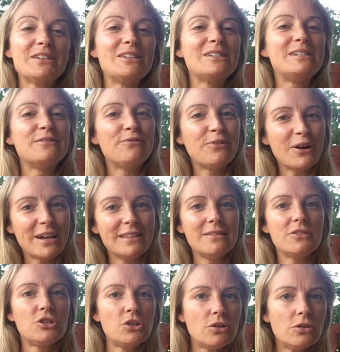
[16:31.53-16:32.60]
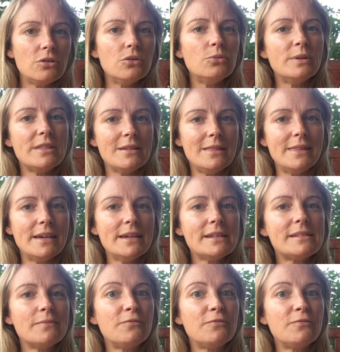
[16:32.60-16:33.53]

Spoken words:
to define the two within this,